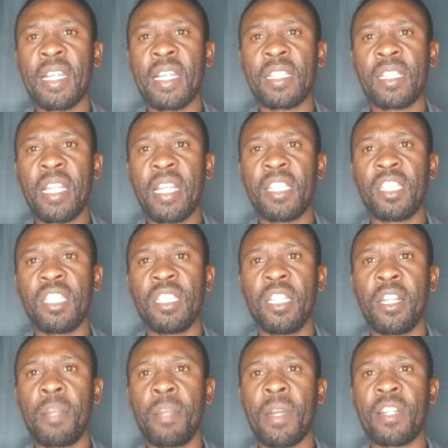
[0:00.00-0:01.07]
stage in
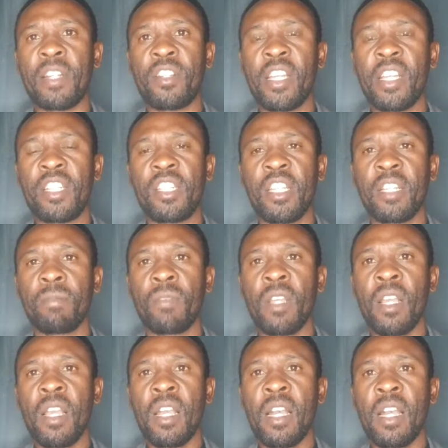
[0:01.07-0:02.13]
repatriating
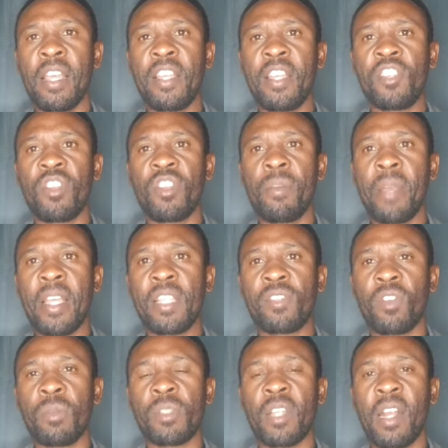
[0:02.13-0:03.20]
his remains
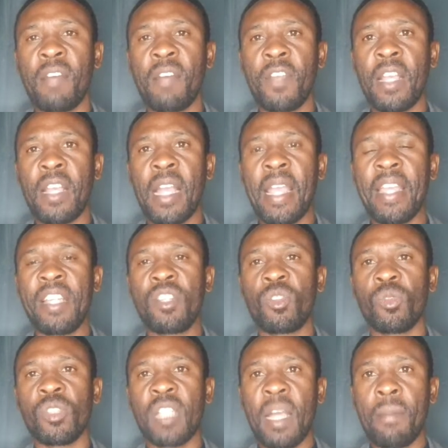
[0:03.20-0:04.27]
from South Africa
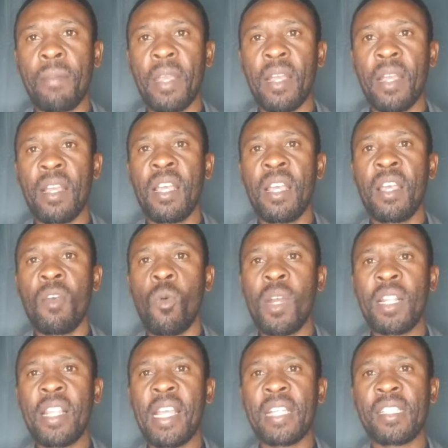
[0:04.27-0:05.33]
into Zambia.
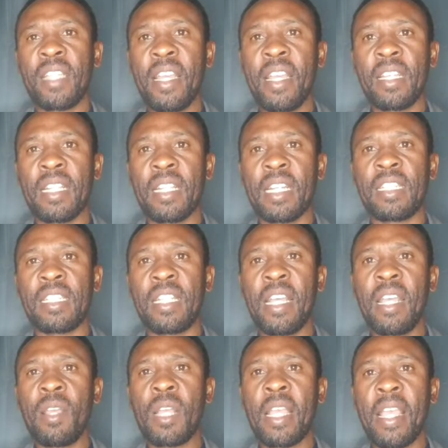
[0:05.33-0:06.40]
What they are saying that
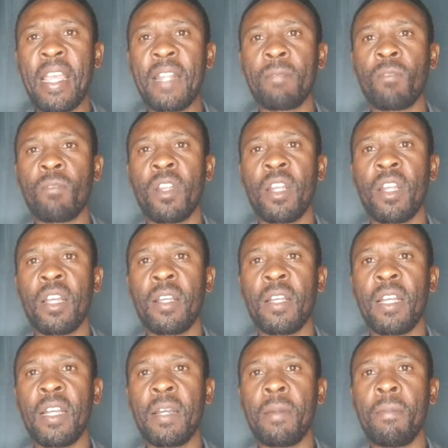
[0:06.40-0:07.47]
they
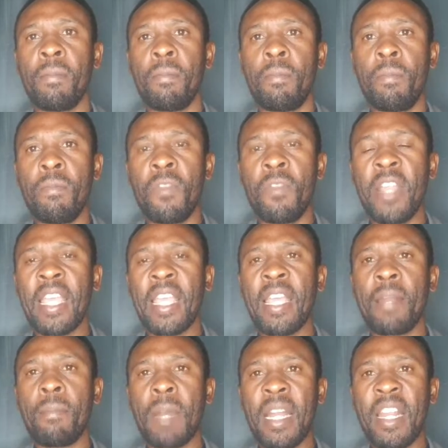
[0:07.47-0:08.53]

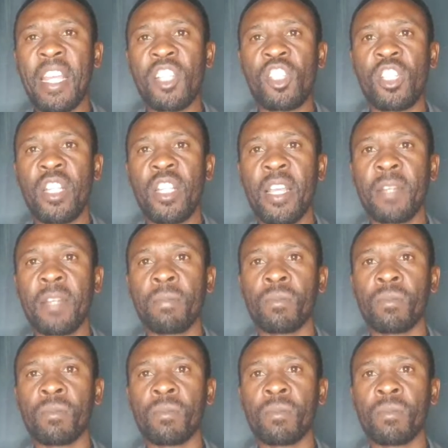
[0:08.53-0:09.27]
can manage the